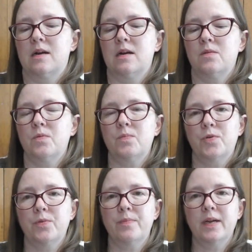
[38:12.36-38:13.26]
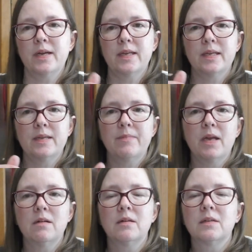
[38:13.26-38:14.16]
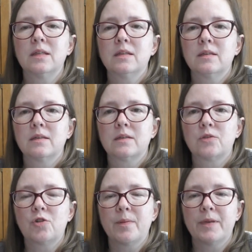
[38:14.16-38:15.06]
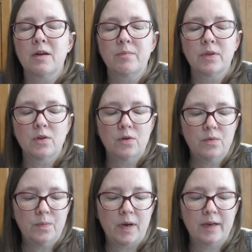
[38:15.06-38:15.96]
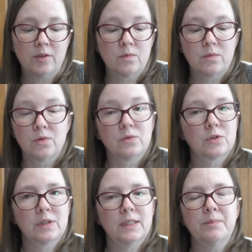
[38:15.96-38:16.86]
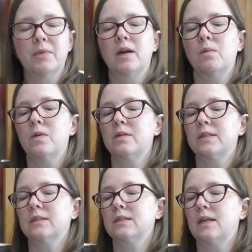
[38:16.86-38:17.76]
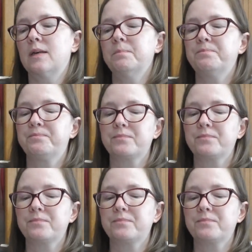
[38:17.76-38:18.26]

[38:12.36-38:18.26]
I will put my email in the drop down below. I don't usually, but I will this time.